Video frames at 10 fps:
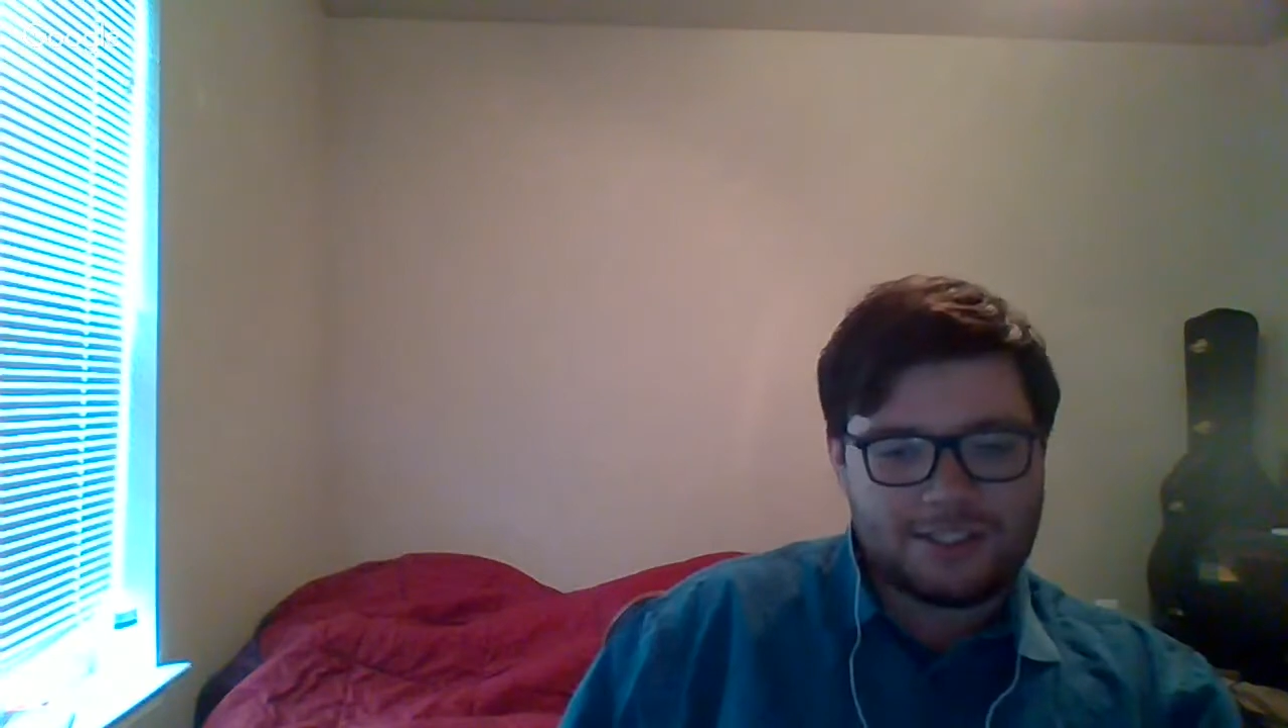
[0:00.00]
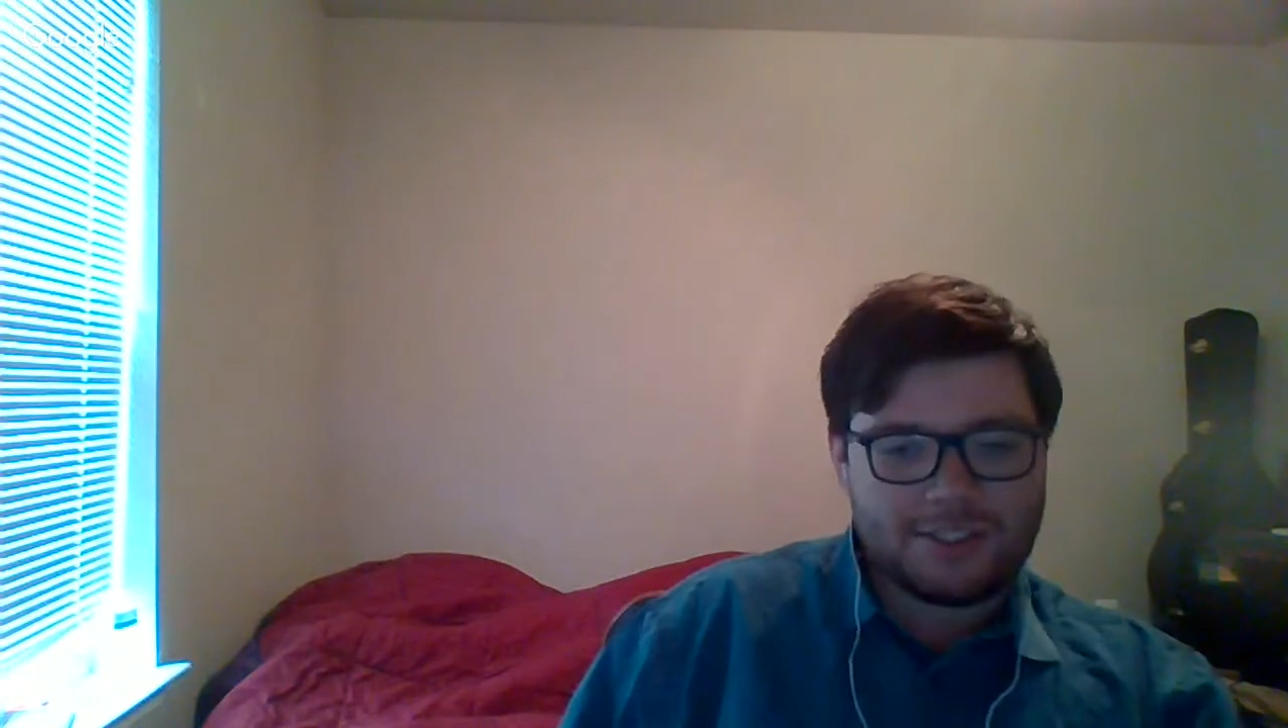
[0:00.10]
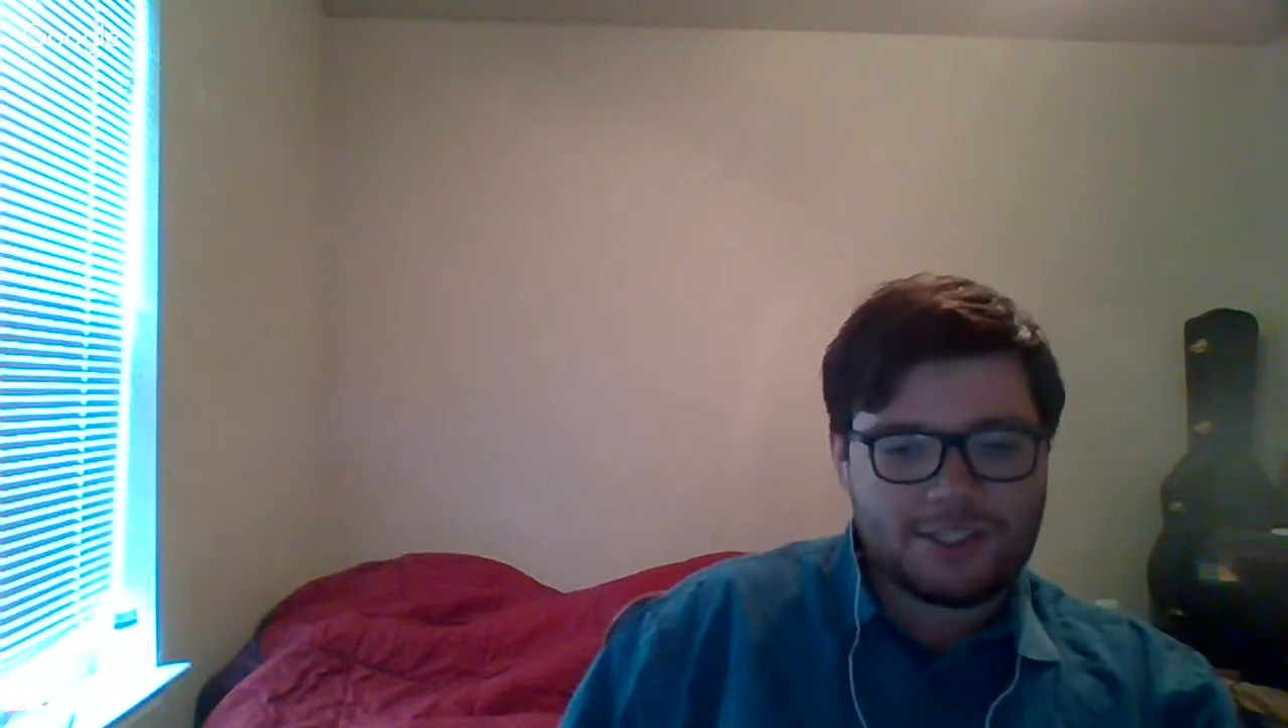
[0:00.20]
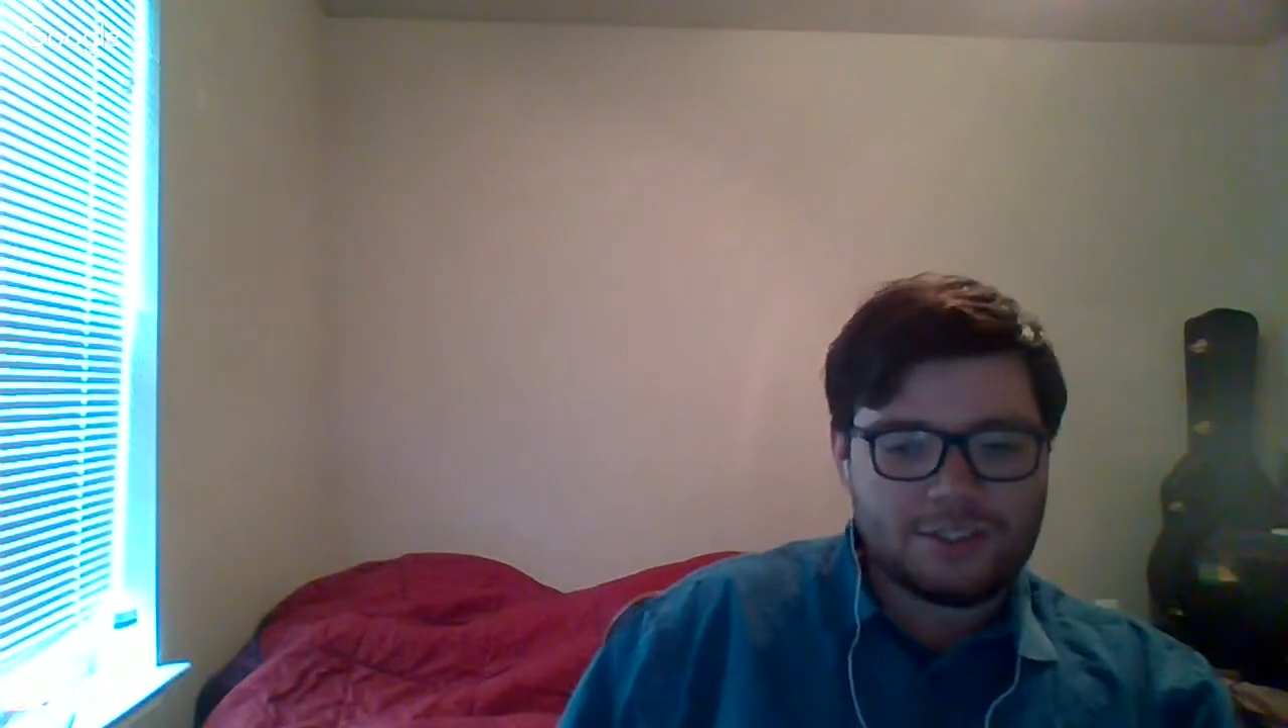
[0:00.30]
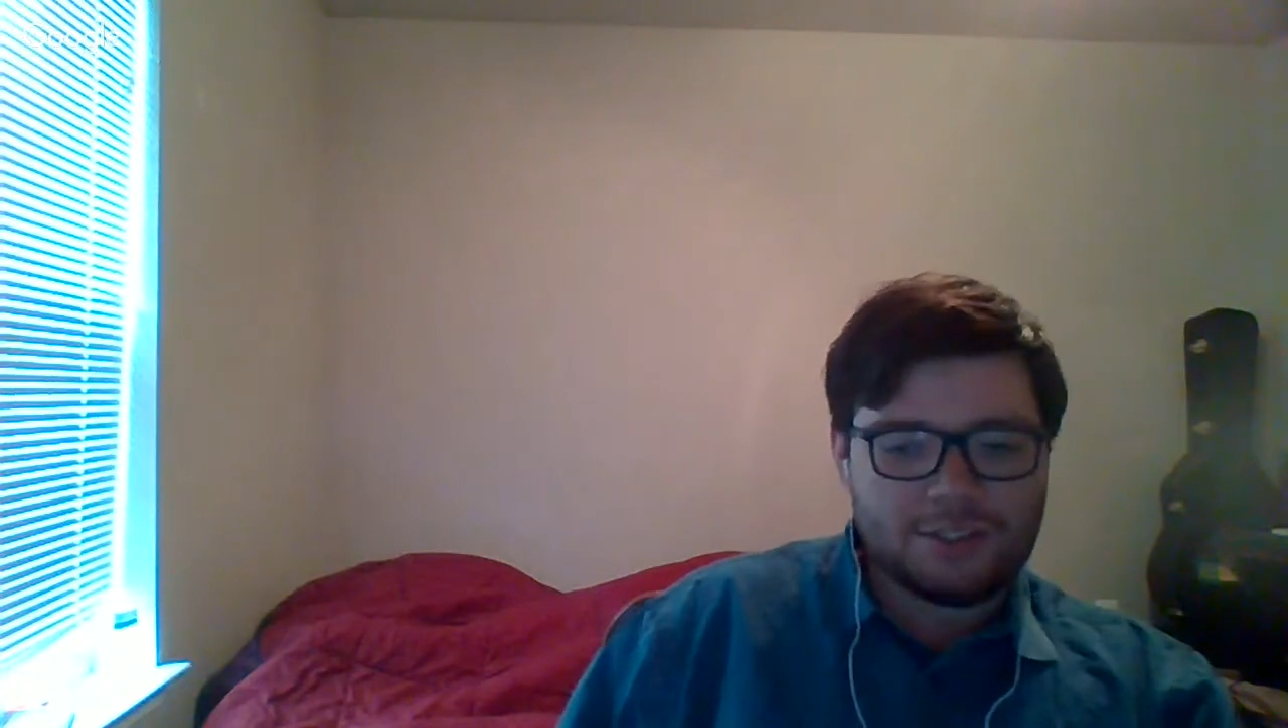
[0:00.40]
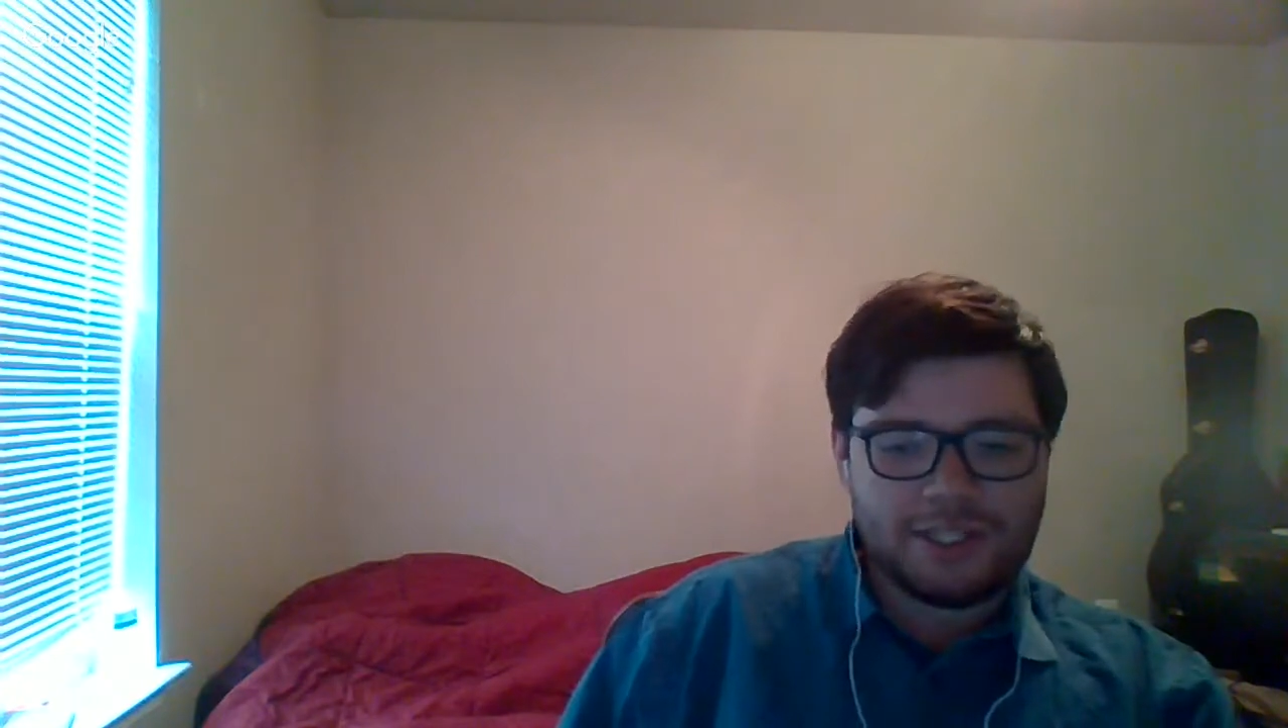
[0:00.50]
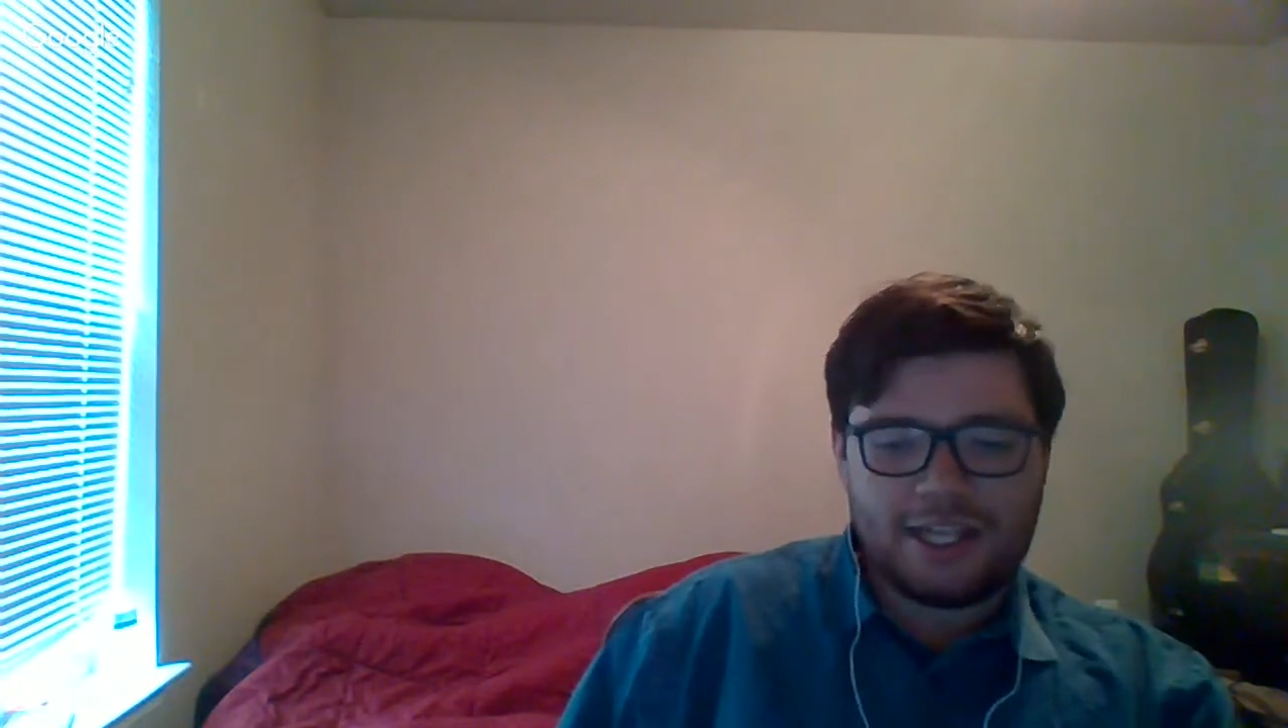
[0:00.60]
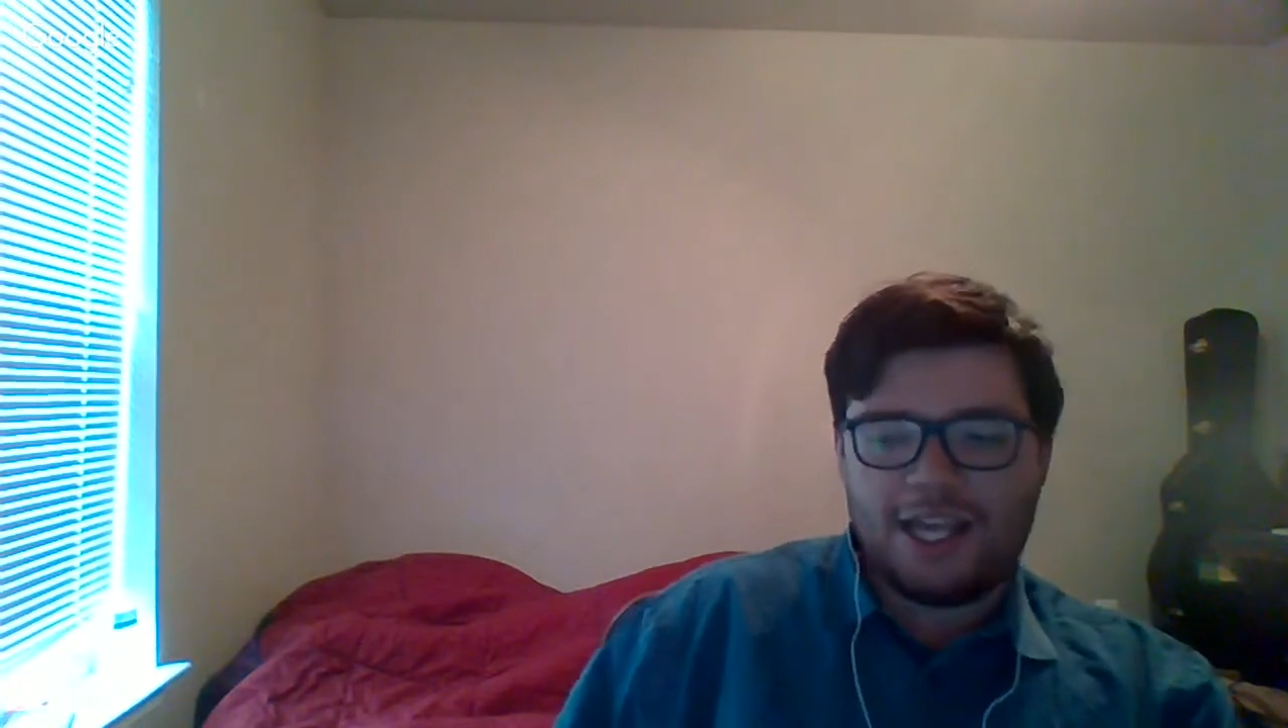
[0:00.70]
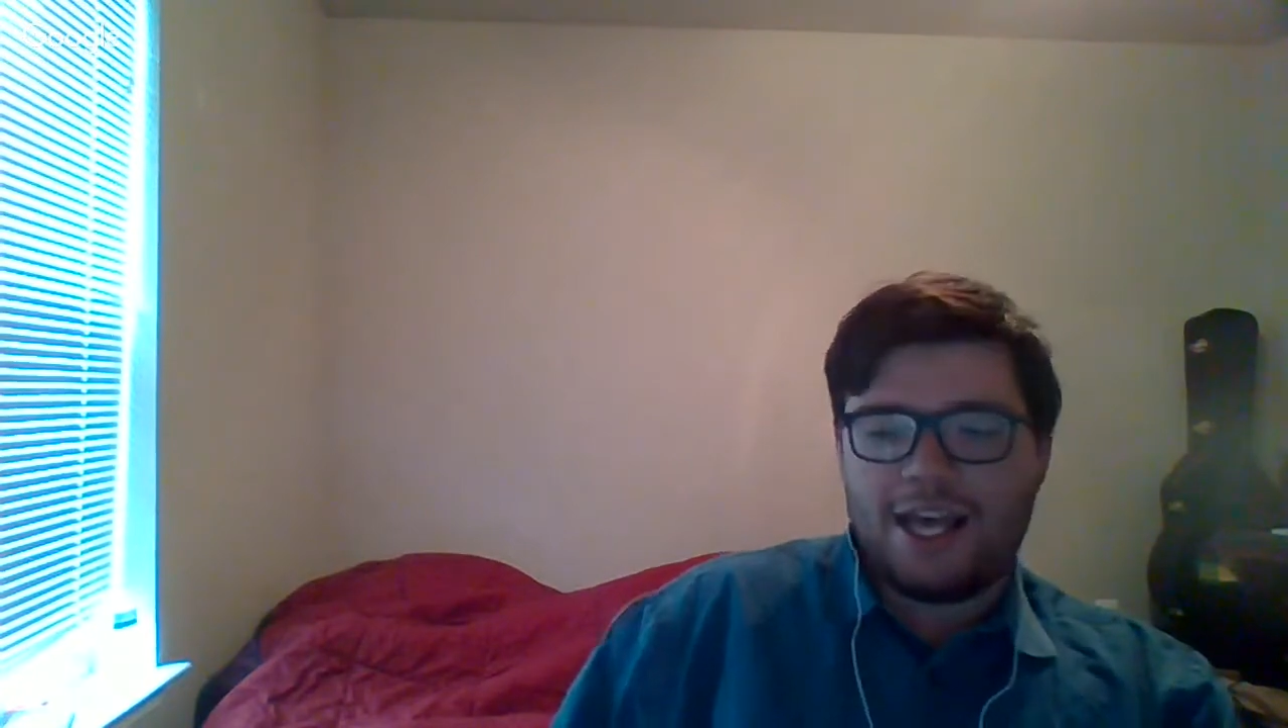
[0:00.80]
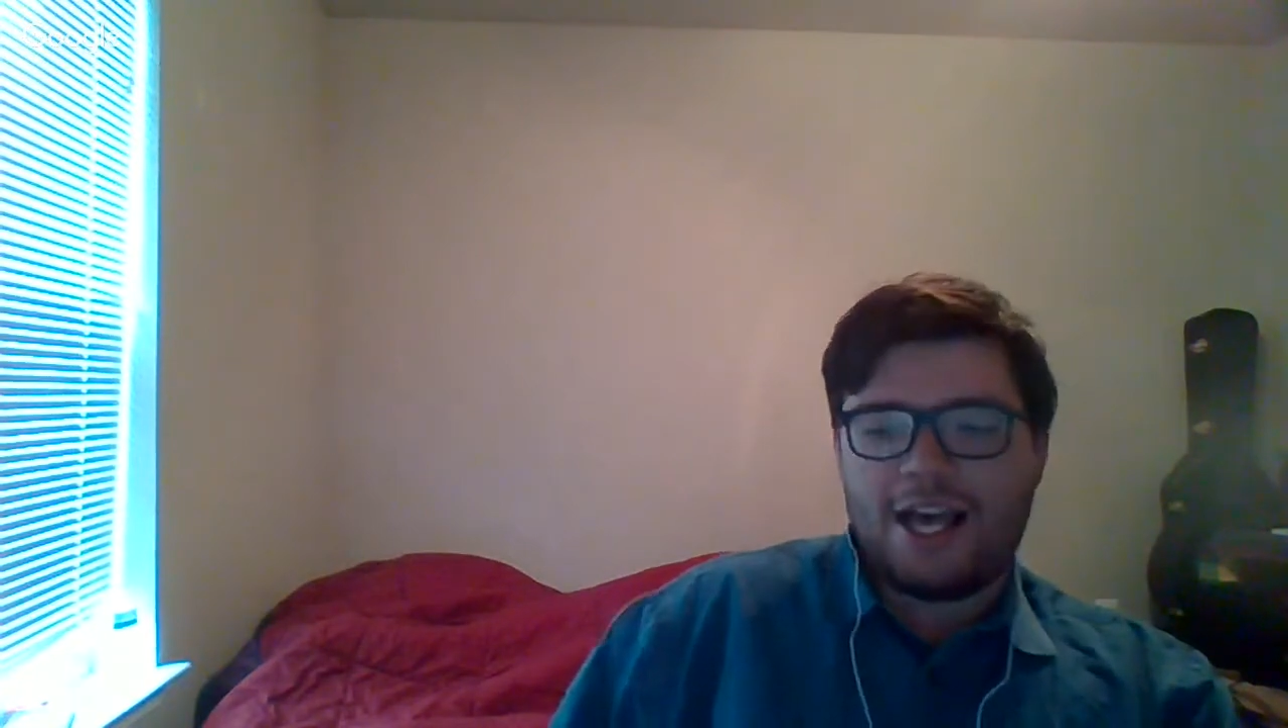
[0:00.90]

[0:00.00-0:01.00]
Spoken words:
started doing,